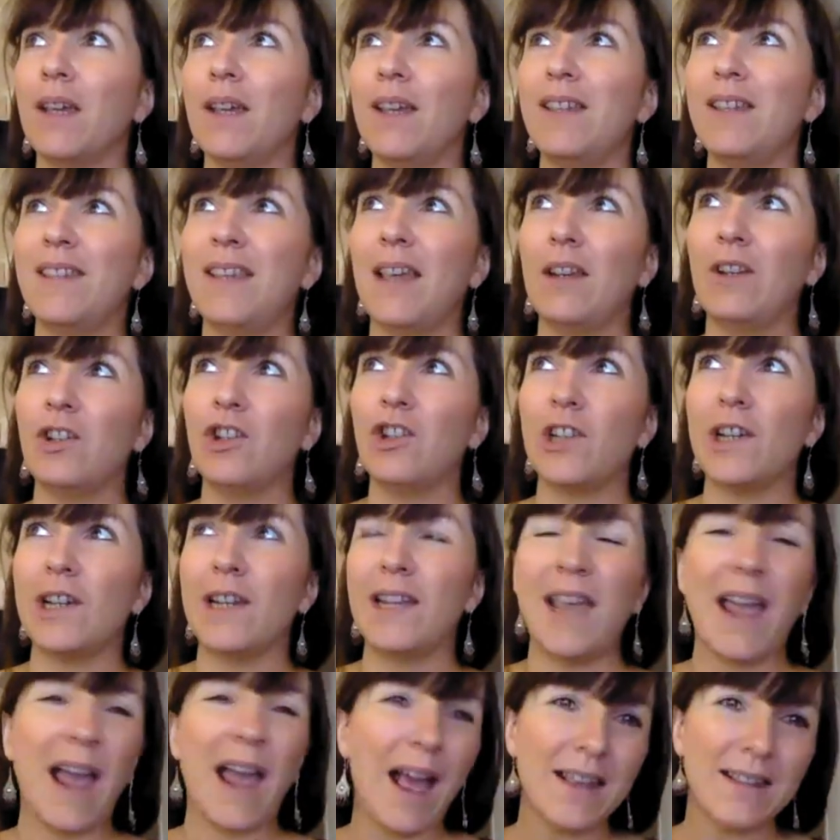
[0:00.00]

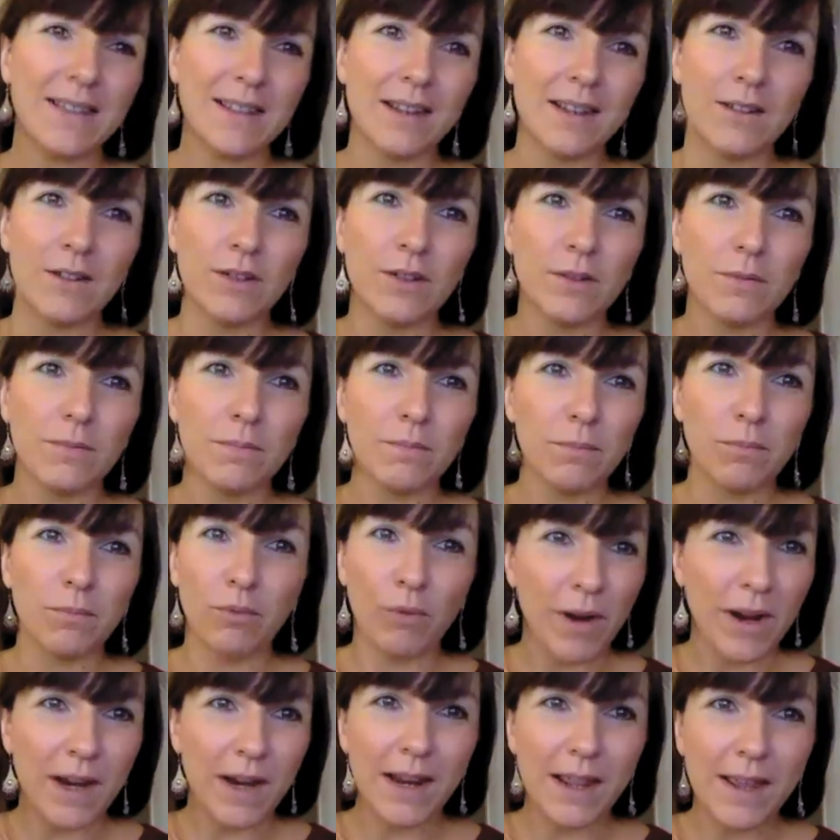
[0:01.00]
essentially it hasn't
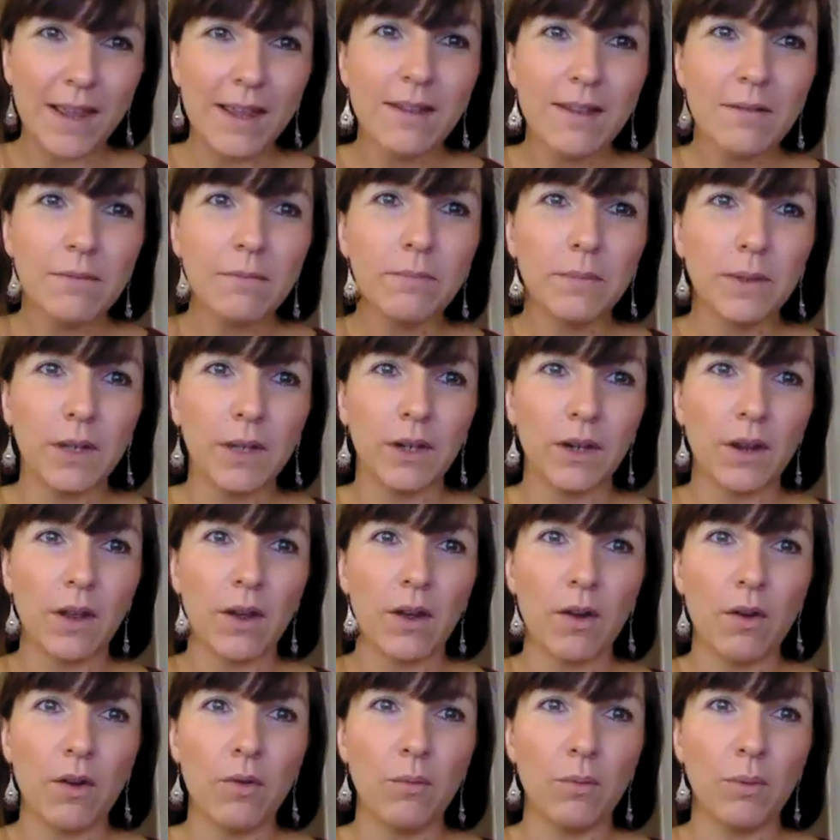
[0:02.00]
really, you
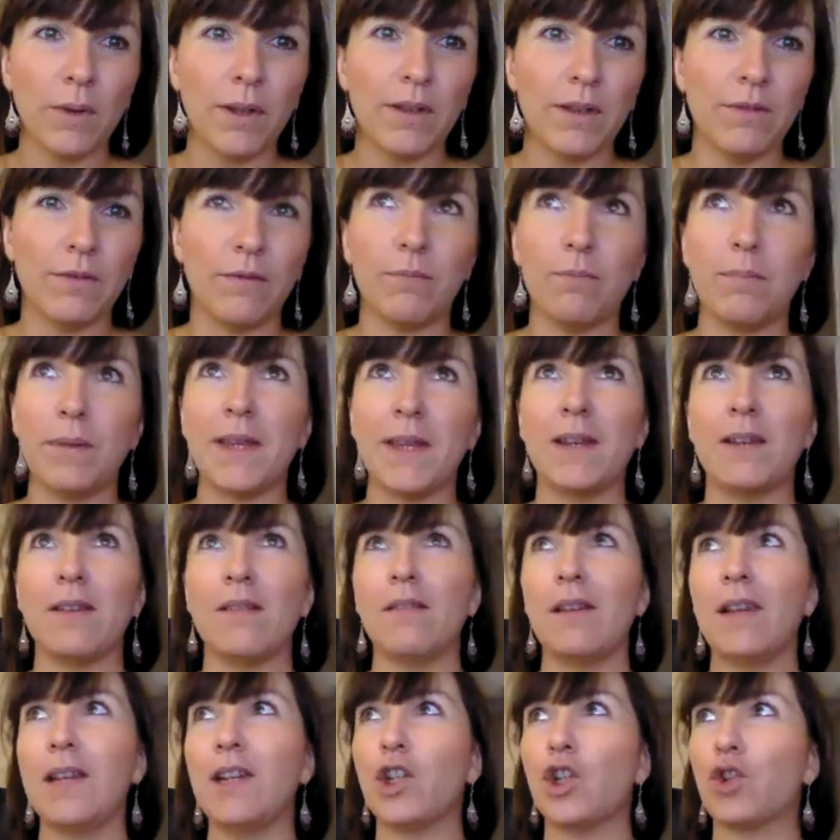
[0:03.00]
know, we've
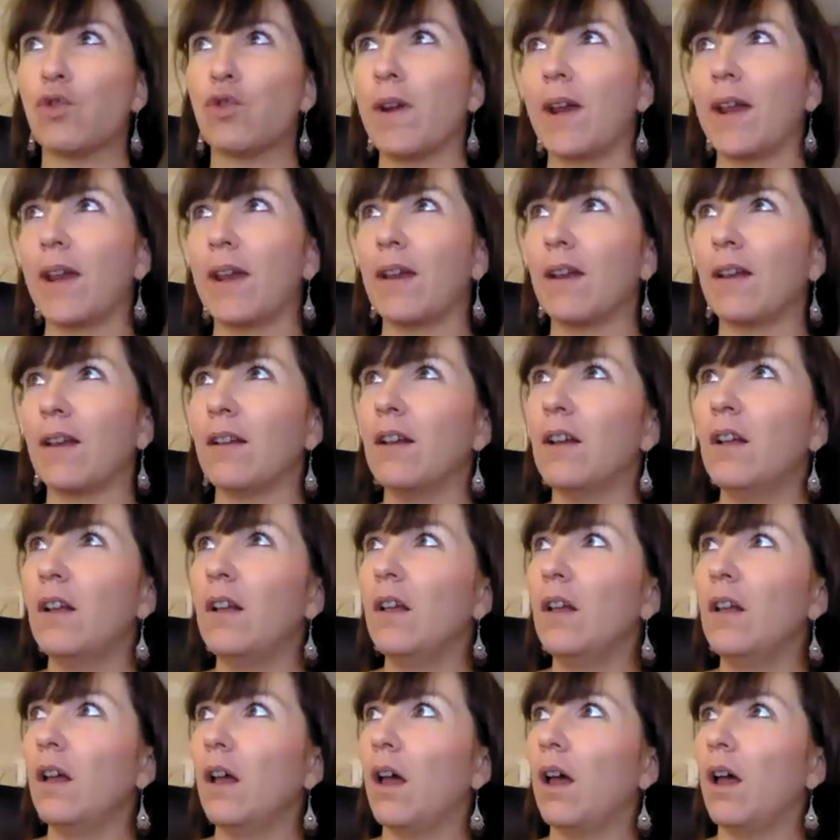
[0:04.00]
been littering
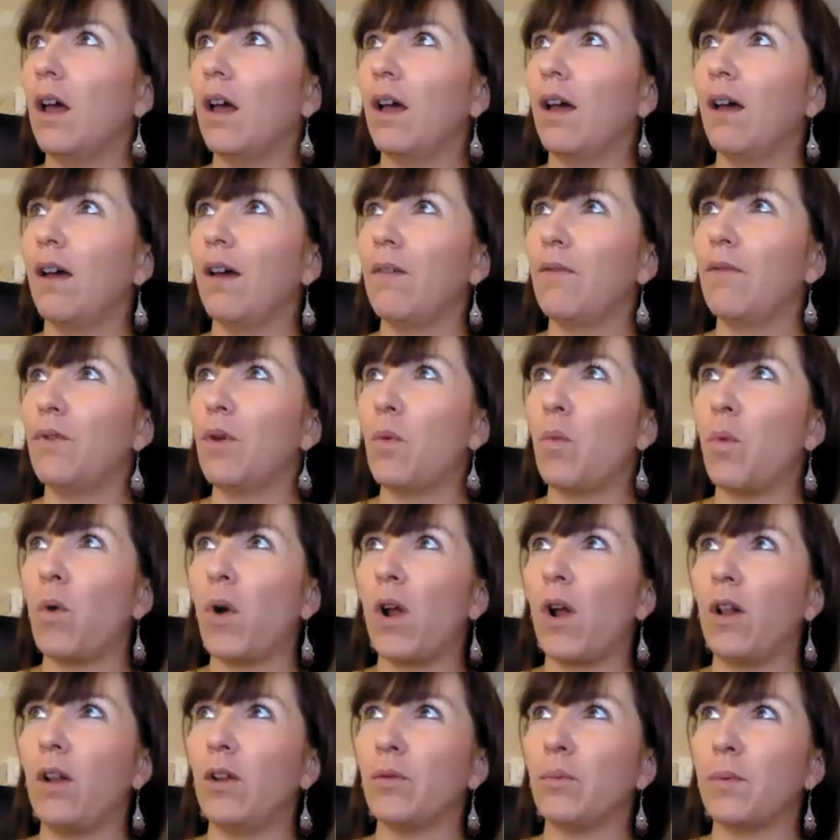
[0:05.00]
the
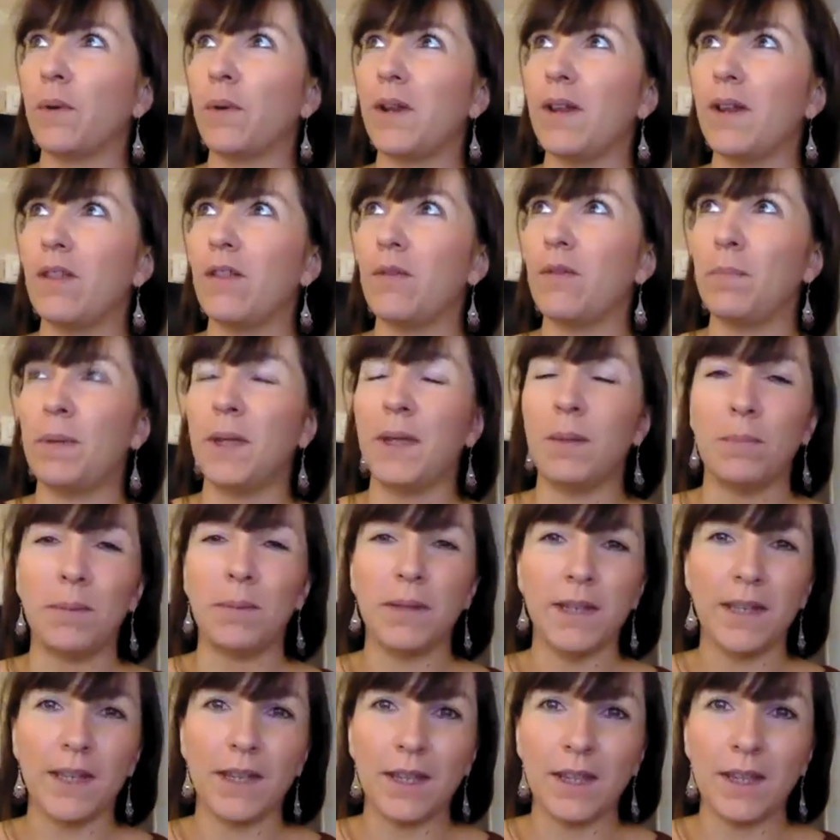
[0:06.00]
world with
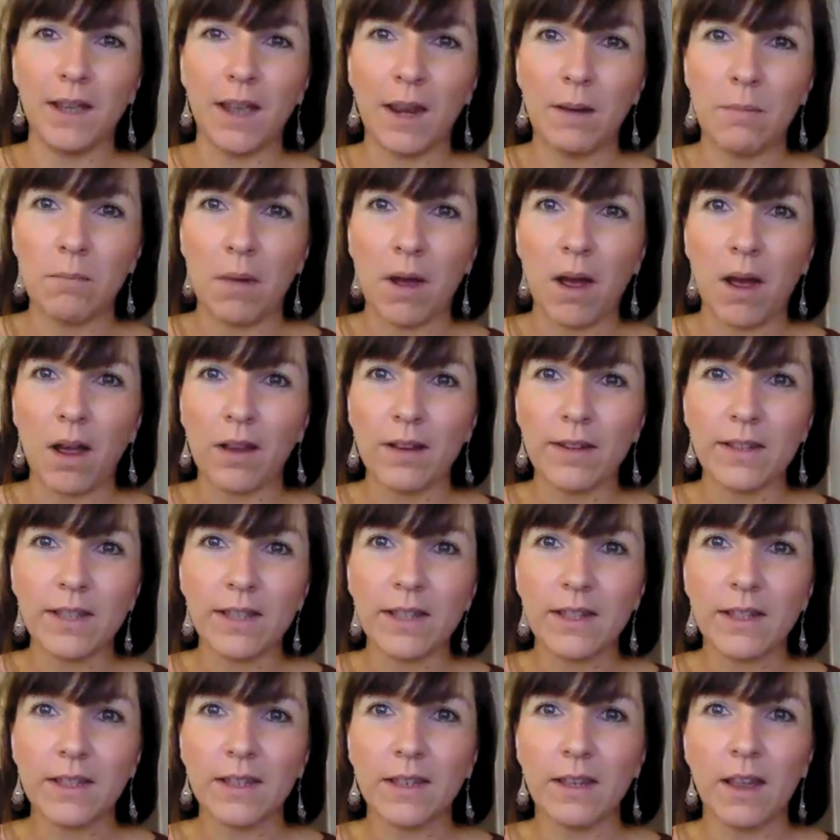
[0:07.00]
PPE and
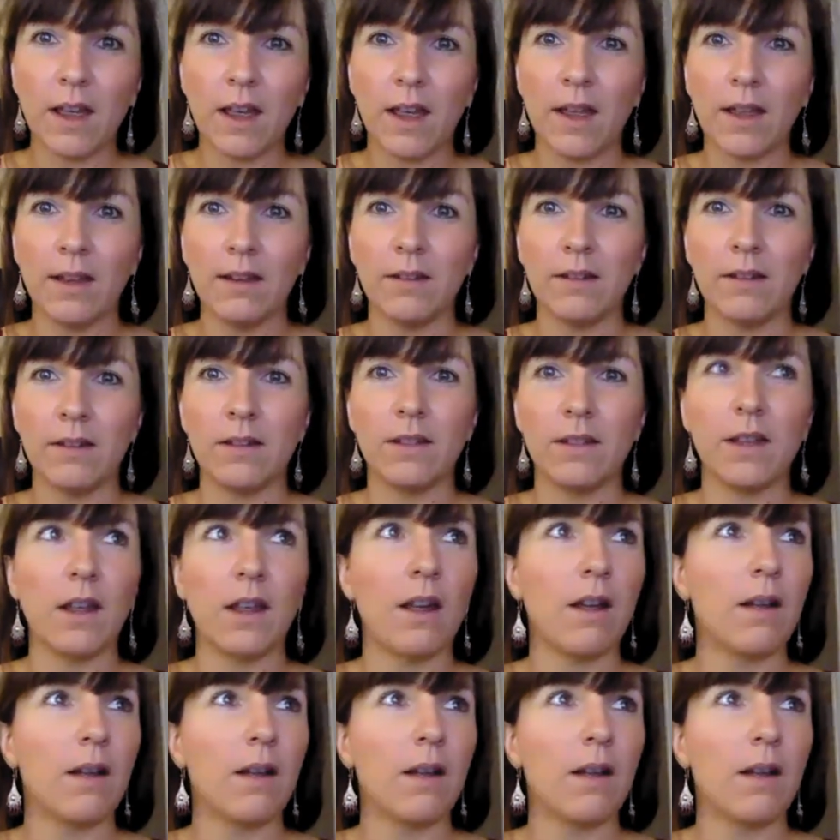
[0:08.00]
masks, and